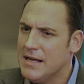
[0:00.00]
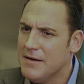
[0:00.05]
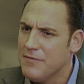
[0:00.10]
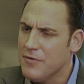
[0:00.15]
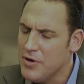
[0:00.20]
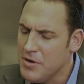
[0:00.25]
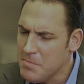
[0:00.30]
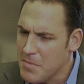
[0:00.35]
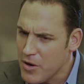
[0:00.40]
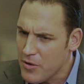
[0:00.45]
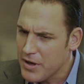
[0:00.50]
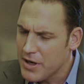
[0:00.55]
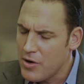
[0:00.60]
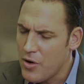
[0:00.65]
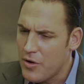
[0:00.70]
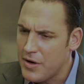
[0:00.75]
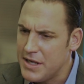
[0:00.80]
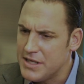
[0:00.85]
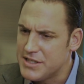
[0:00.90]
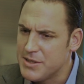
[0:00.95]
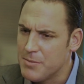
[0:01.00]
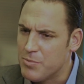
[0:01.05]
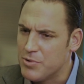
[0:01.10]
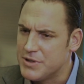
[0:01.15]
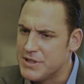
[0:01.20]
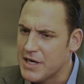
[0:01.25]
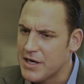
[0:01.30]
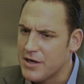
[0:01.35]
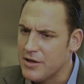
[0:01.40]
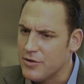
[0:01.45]
For an American audience in
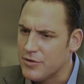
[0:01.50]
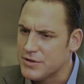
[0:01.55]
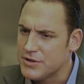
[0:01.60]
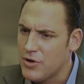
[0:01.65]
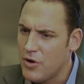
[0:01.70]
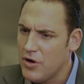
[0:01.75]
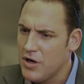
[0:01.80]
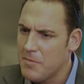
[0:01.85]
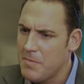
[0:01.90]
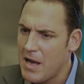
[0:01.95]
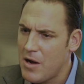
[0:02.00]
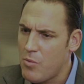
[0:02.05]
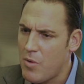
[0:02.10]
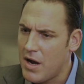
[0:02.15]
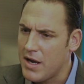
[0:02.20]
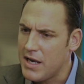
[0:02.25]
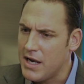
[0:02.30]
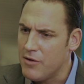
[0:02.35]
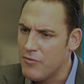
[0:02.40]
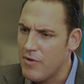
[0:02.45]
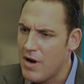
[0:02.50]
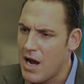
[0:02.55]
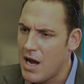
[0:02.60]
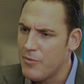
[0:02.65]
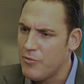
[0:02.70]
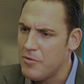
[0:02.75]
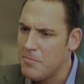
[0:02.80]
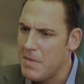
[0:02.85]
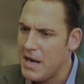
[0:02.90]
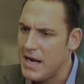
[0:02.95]
particular, talk about why Iran
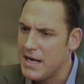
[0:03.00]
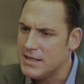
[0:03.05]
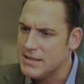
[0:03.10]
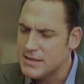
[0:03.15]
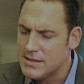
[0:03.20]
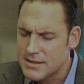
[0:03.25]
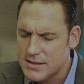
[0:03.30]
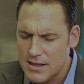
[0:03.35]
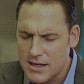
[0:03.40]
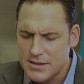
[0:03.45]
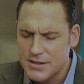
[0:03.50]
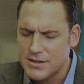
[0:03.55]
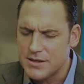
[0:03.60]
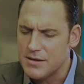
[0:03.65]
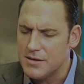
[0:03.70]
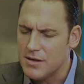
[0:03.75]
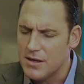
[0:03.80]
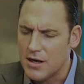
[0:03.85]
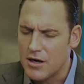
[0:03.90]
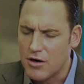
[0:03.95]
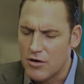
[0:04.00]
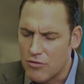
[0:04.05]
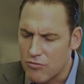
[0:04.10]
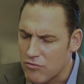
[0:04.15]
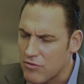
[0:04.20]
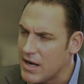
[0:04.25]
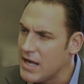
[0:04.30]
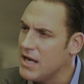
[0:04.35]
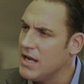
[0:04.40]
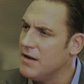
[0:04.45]
remains such a
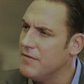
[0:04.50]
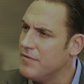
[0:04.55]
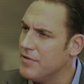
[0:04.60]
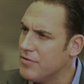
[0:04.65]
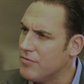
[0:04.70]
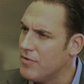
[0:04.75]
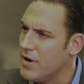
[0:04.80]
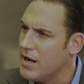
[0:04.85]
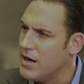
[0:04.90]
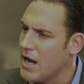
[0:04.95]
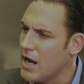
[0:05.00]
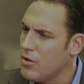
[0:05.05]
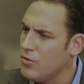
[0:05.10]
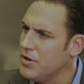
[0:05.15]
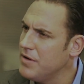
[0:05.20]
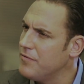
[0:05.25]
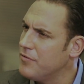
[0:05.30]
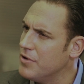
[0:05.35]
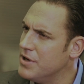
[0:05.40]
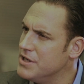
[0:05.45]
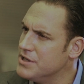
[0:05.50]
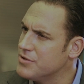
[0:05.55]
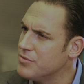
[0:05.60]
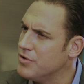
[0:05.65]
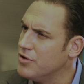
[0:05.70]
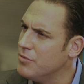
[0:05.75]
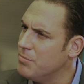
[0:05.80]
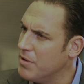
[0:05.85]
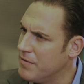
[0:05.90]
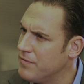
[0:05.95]
grave threat, not only for
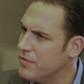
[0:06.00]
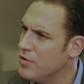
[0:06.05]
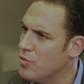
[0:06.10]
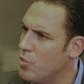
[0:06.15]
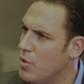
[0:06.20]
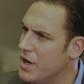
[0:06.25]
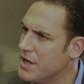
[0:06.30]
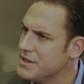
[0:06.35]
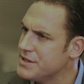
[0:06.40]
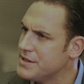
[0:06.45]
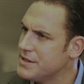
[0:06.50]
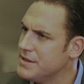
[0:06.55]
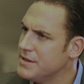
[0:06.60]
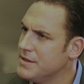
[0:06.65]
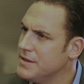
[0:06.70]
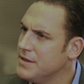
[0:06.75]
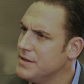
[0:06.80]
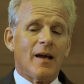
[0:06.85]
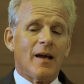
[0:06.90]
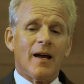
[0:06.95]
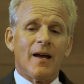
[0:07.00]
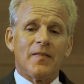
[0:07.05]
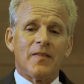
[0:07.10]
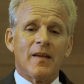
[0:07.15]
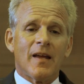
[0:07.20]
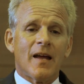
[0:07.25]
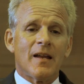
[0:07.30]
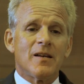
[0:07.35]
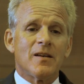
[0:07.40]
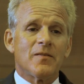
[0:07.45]
Israel, but for the West. At
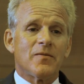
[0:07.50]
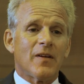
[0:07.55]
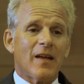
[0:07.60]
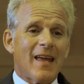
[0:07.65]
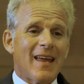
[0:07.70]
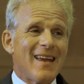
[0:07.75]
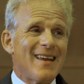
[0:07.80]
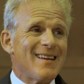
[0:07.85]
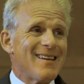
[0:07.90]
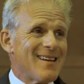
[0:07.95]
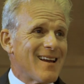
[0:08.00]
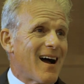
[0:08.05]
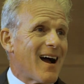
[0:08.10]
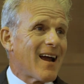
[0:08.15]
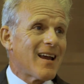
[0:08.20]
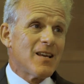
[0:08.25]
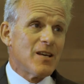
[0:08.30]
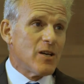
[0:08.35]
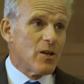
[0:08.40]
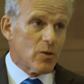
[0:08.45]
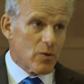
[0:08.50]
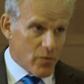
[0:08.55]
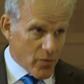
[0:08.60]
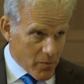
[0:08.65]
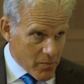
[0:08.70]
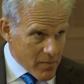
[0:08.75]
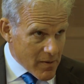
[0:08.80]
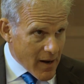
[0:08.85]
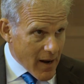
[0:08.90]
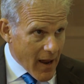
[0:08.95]
the end of 8-9 years
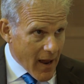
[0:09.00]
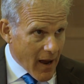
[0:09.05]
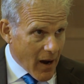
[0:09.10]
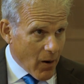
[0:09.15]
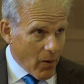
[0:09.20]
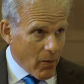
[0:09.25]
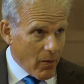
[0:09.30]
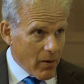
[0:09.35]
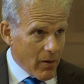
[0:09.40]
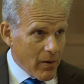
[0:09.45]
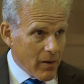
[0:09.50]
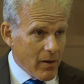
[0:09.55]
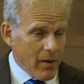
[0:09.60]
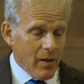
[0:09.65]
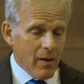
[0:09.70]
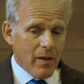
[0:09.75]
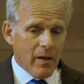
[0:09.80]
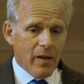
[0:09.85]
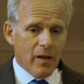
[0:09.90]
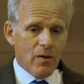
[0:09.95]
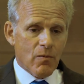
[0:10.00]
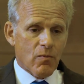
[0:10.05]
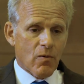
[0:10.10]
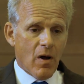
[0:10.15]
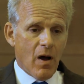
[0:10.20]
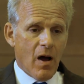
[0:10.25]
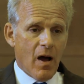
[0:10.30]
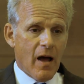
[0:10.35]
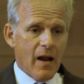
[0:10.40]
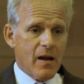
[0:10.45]
from now,
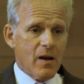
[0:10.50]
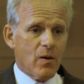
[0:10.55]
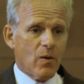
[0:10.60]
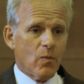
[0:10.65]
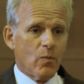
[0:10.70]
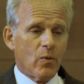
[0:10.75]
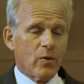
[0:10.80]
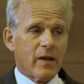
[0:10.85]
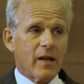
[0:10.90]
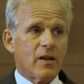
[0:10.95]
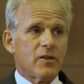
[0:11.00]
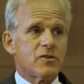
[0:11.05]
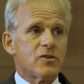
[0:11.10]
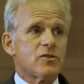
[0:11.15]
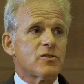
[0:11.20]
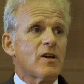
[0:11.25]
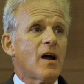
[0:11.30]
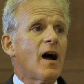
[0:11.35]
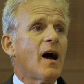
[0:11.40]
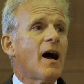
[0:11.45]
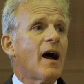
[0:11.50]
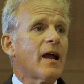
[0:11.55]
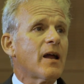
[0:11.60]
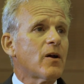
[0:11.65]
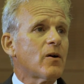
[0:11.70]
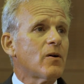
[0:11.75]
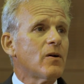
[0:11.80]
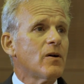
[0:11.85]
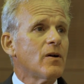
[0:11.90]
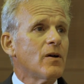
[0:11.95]
Iran will get its
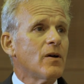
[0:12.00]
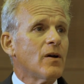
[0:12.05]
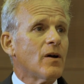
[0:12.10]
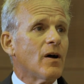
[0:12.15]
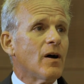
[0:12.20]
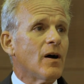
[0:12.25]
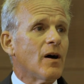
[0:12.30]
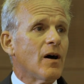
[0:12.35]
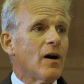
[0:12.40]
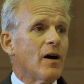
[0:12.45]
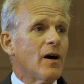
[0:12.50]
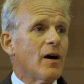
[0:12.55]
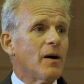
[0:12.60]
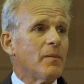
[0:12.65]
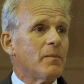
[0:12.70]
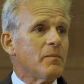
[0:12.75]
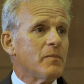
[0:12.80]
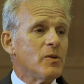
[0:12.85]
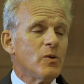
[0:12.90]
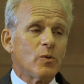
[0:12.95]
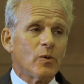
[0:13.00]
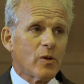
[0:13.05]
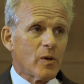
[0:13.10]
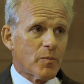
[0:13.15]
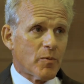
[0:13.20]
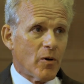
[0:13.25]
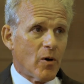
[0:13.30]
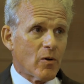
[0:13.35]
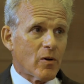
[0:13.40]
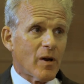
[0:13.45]
entire nuclear
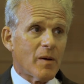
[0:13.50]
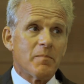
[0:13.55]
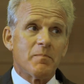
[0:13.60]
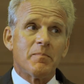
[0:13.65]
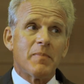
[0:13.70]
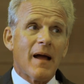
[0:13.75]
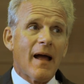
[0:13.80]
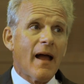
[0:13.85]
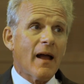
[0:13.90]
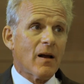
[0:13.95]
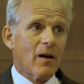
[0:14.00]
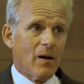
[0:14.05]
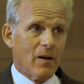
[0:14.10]
program back